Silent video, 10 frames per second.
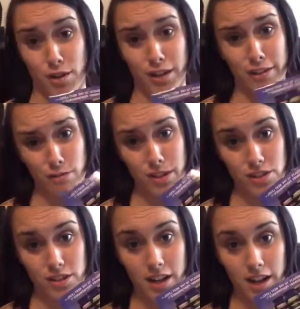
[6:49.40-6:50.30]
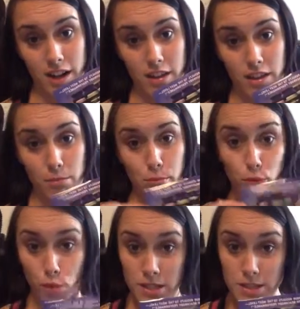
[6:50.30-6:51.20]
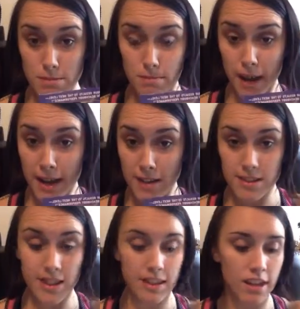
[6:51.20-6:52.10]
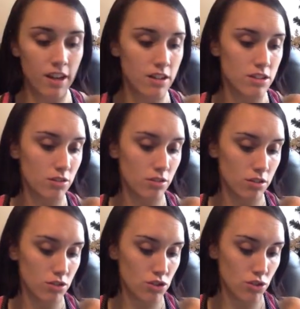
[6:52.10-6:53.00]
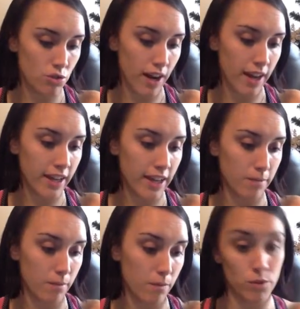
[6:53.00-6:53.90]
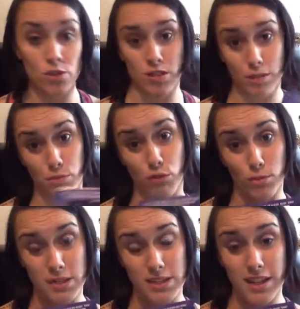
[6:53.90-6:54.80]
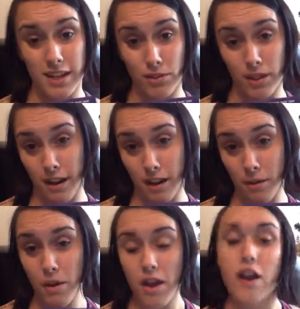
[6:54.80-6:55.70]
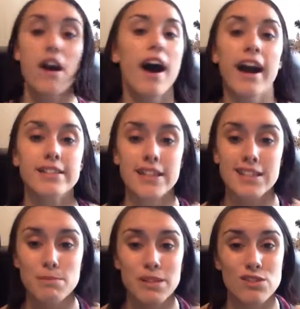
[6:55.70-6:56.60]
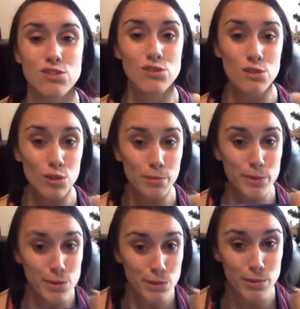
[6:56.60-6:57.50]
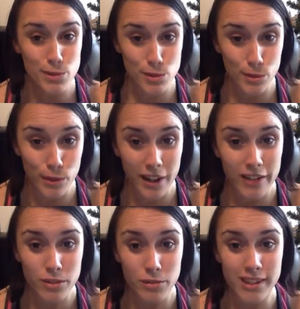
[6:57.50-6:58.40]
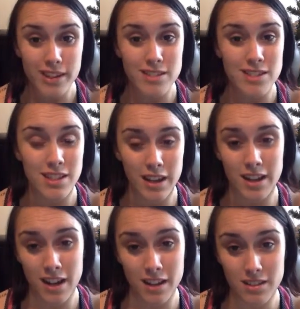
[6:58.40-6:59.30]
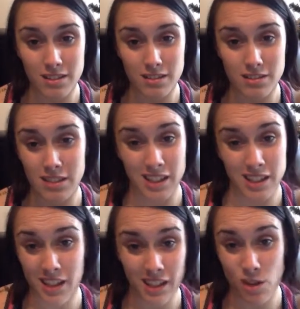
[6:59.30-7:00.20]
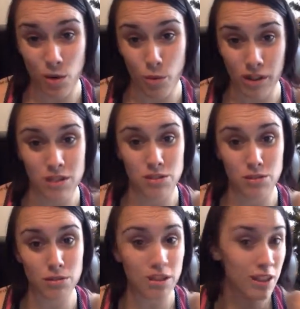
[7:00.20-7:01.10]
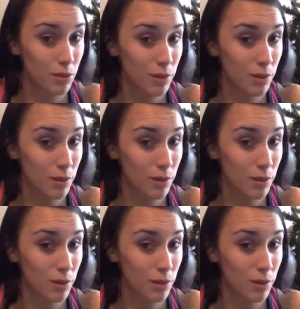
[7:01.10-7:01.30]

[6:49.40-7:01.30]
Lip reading: information on the performance pack that they also do. I am using performance line right now. I tend to be super, super sore after workouts and then I don't want to do the other